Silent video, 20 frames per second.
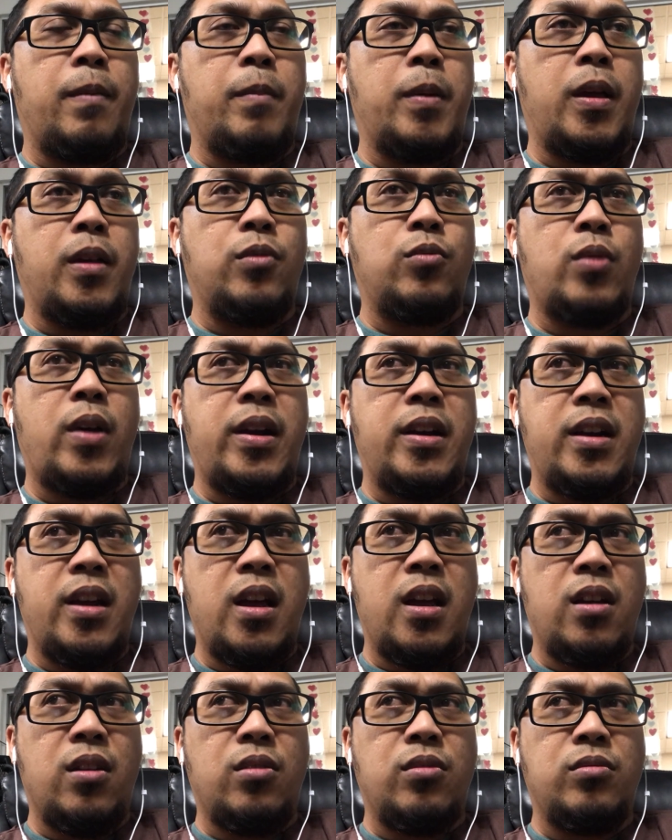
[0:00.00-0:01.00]
but right
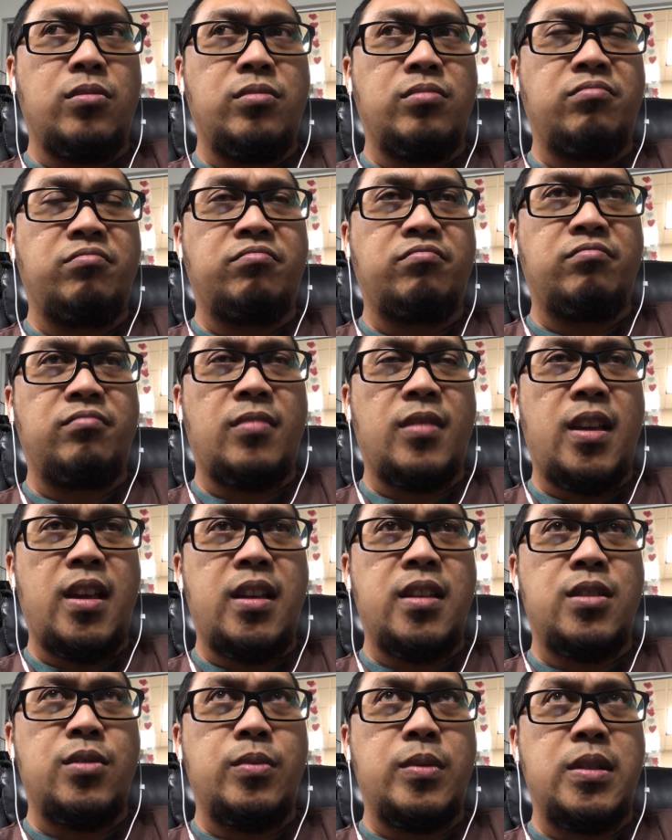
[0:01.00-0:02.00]
now,
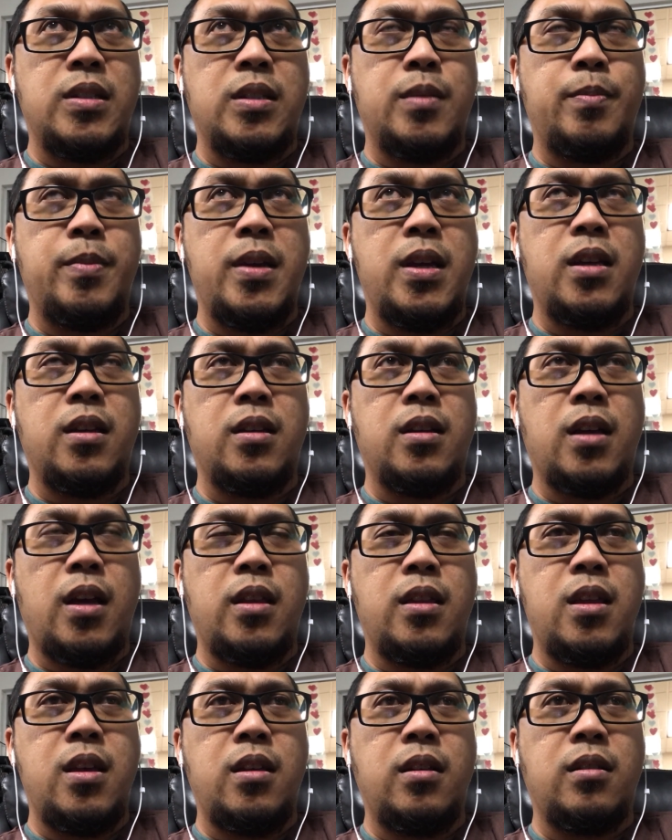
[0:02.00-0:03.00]
as we speak,
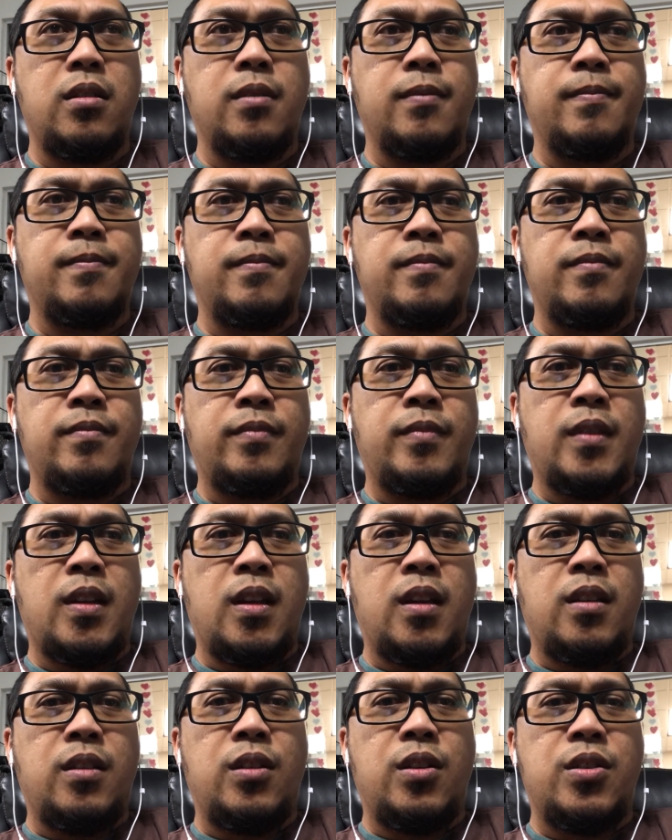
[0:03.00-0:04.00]
I think
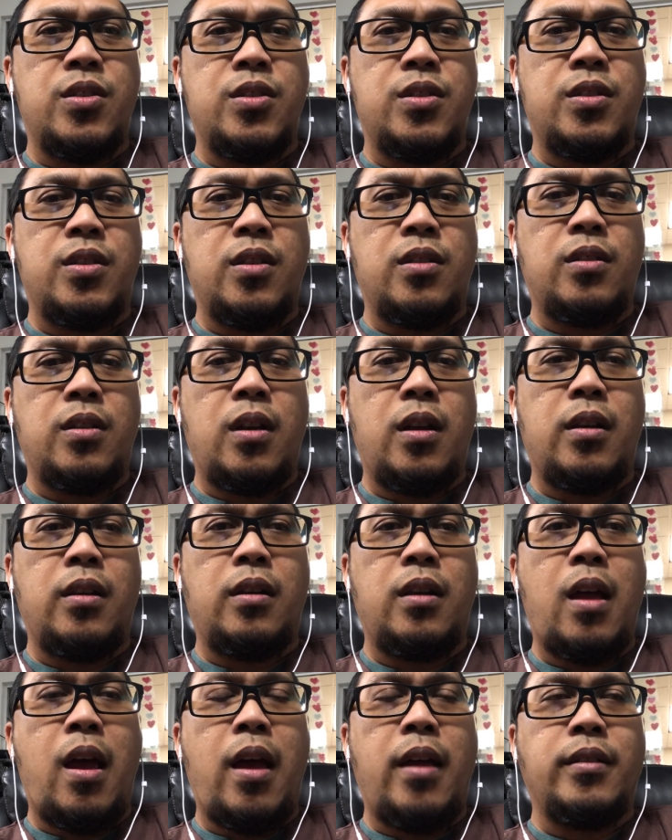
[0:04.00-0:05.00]
there's still a
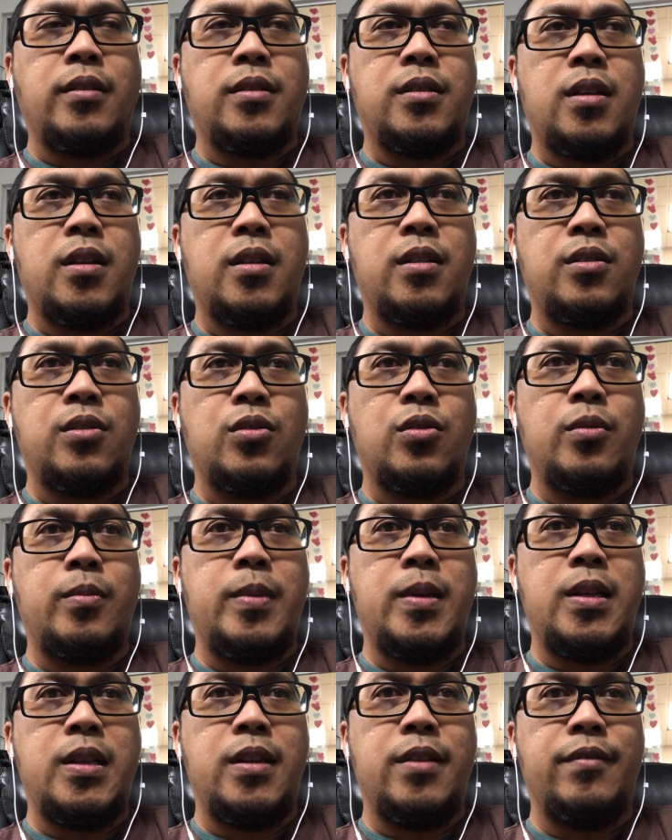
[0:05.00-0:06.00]
lot to
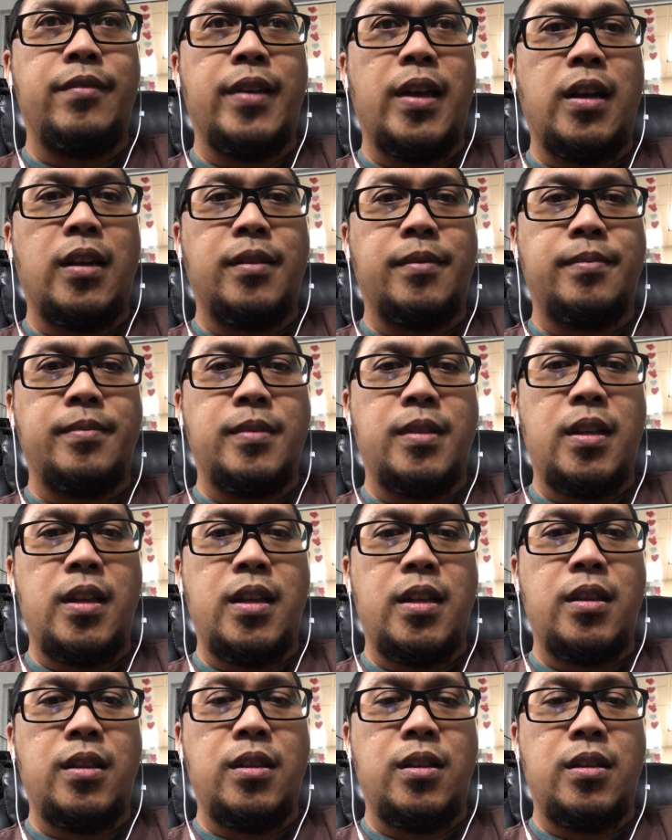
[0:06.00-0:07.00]
be developed
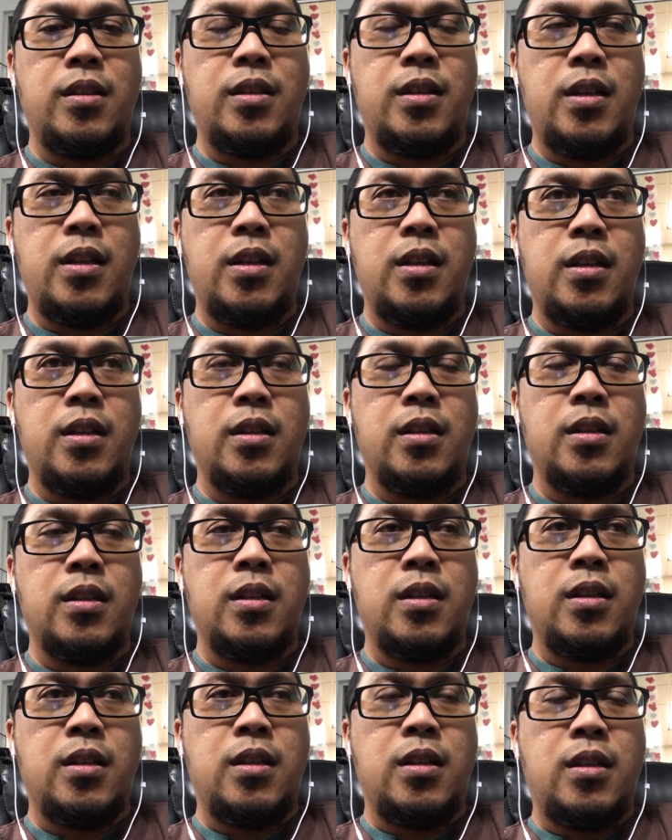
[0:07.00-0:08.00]
in
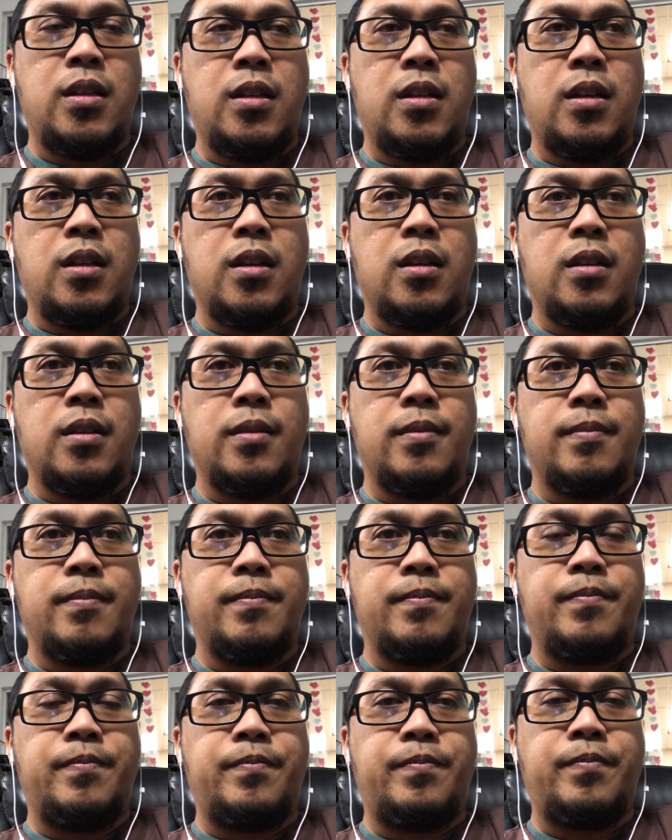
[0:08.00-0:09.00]
the
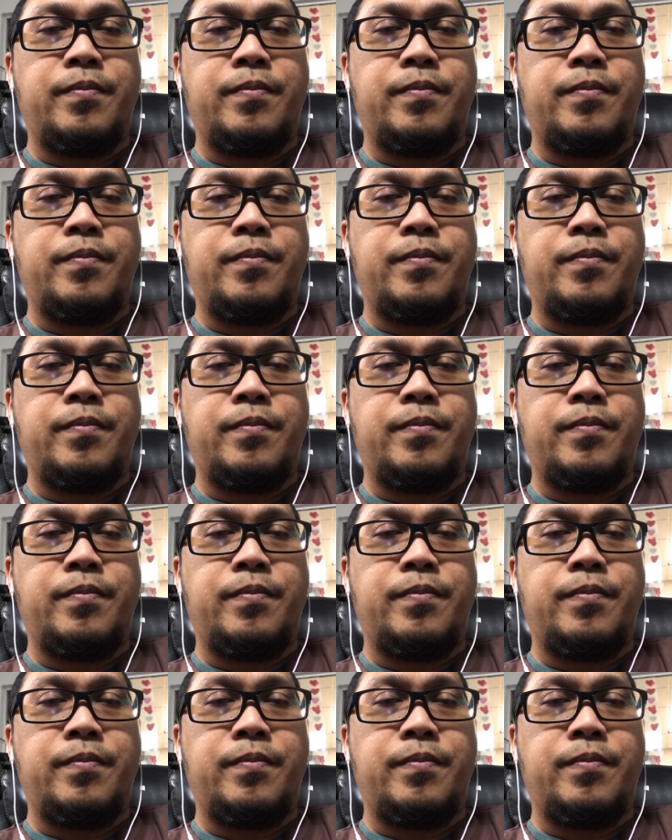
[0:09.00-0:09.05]
um,